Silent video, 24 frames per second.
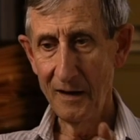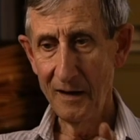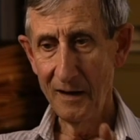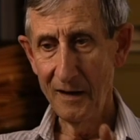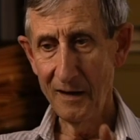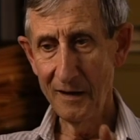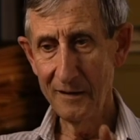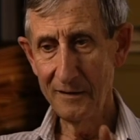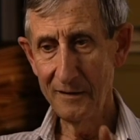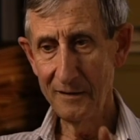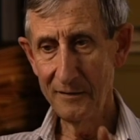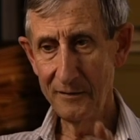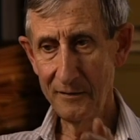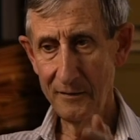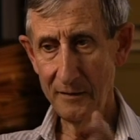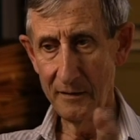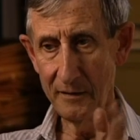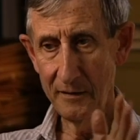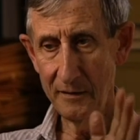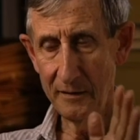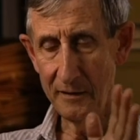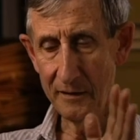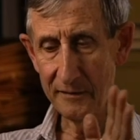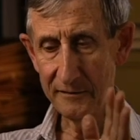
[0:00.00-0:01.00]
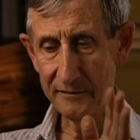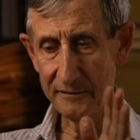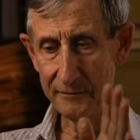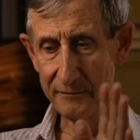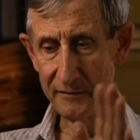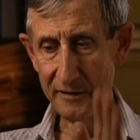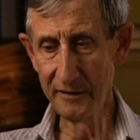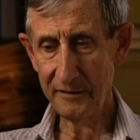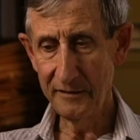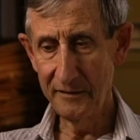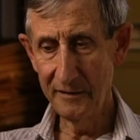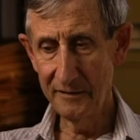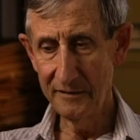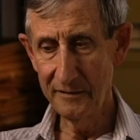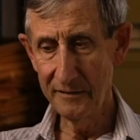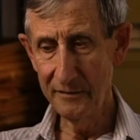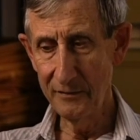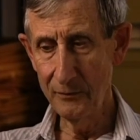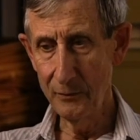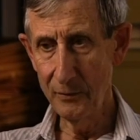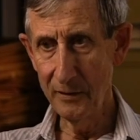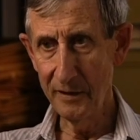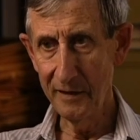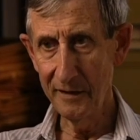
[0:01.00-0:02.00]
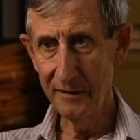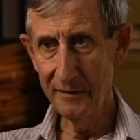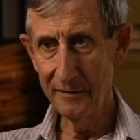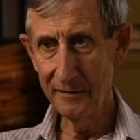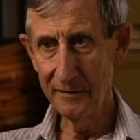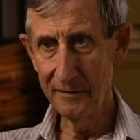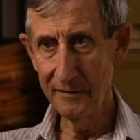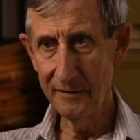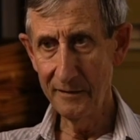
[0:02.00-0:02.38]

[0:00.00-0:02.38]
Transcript: and it gets radiated away in the,